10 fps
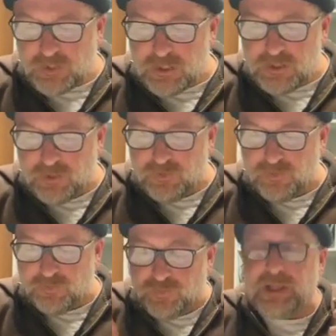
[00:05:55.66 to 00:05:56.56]
to
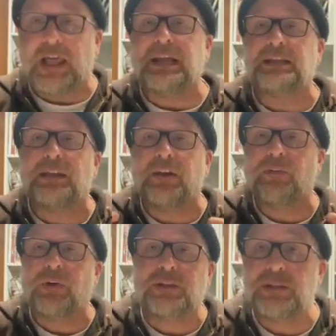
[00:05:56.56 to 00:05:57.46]
realize that their
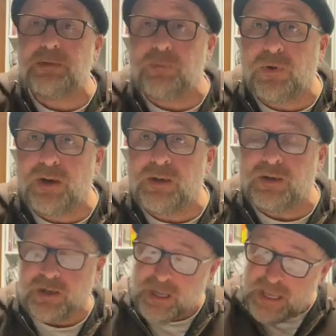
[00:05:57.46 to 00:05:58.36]
voice is
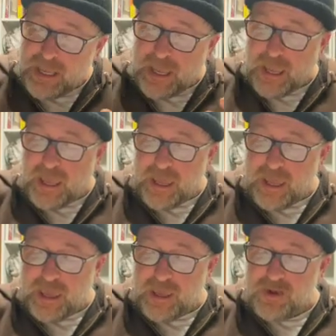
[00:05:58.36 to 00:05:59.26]
important,
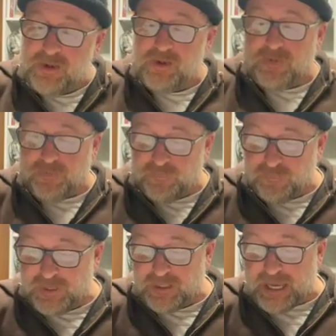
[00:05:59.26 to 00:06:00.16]
and
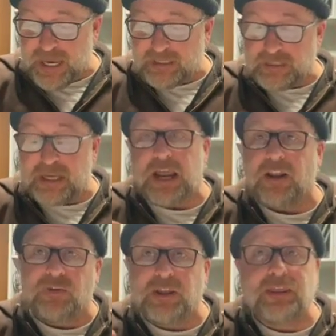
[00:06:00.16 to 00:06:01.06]
realize that not
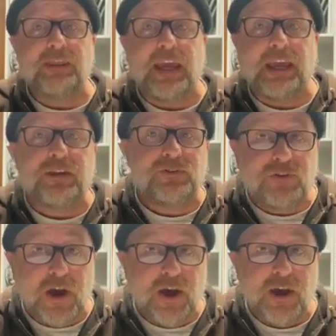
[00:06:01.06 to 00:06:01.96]
only they can
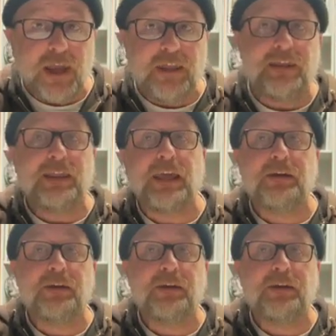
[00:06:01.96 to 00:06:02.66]
draw and that they can